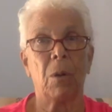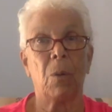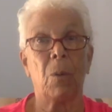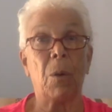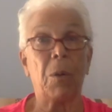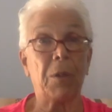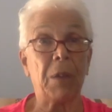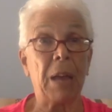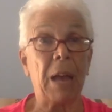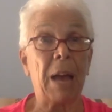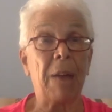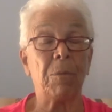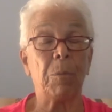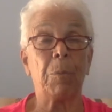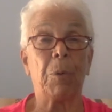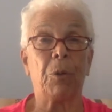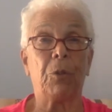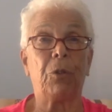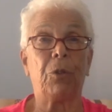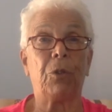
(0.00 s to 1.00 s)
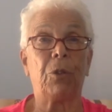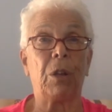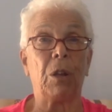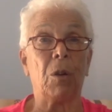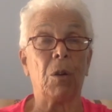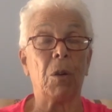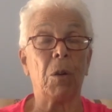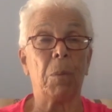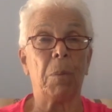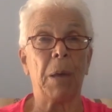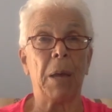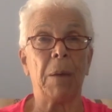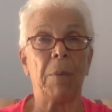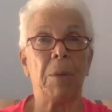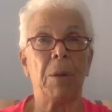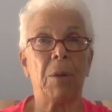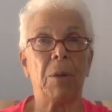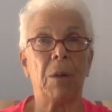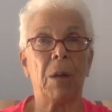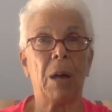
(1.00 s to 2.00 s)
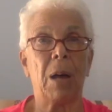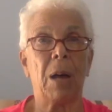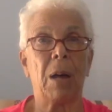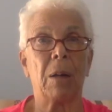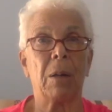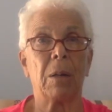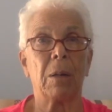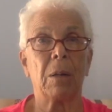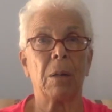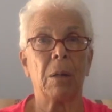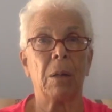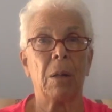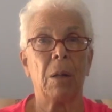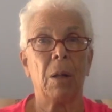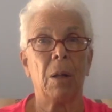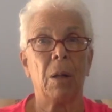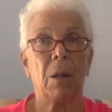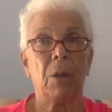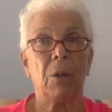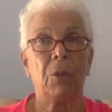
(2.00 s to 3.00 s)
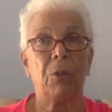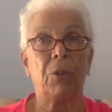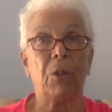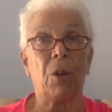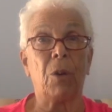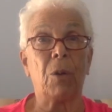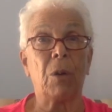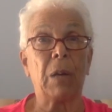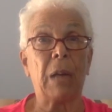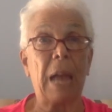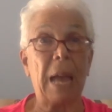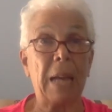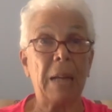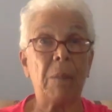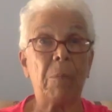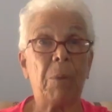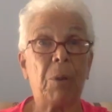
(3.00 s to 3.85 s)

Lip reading: whether you have a posterior baby or not. So can a